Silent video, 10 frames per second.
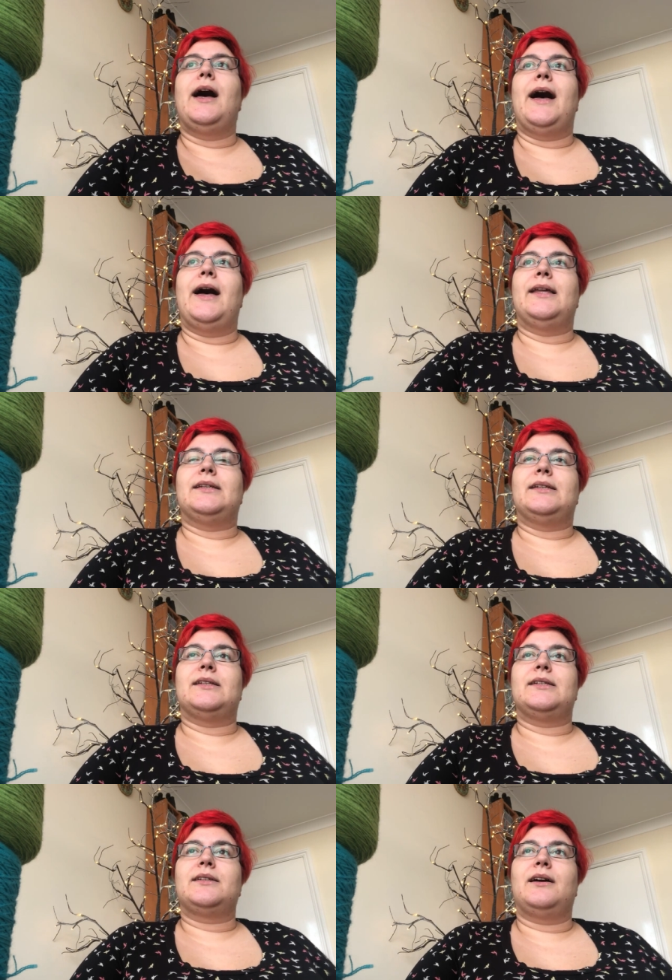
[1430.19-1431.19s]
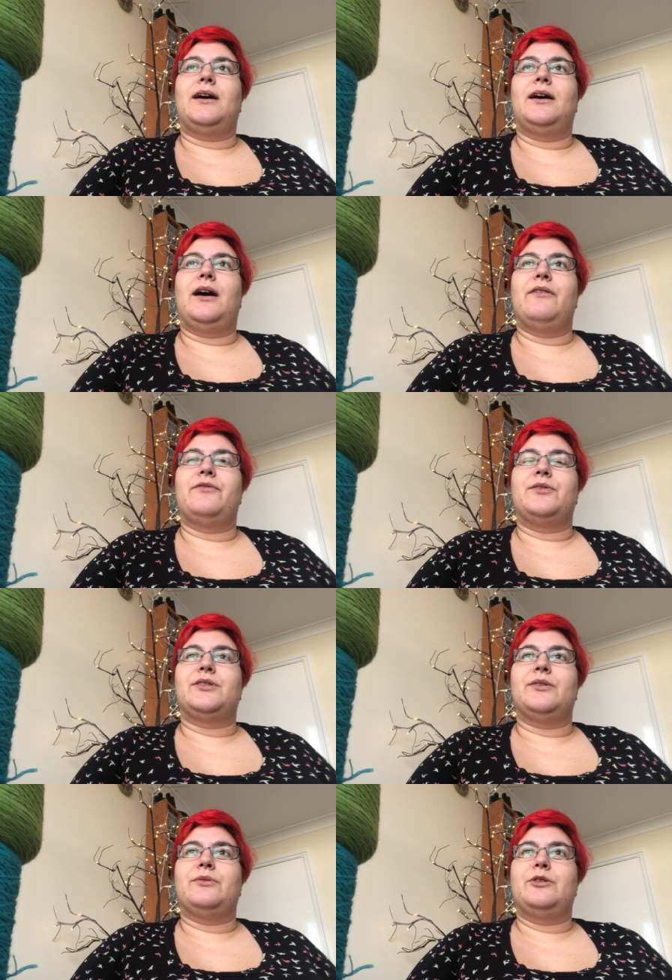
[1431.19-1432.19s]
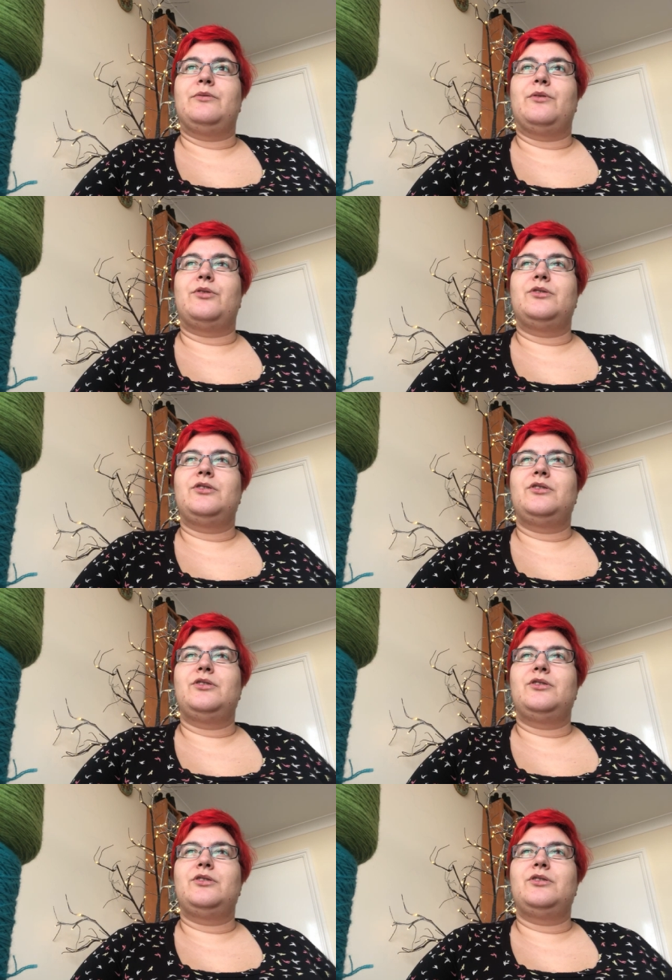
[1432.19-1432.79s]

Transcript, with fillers: And I thought it would, would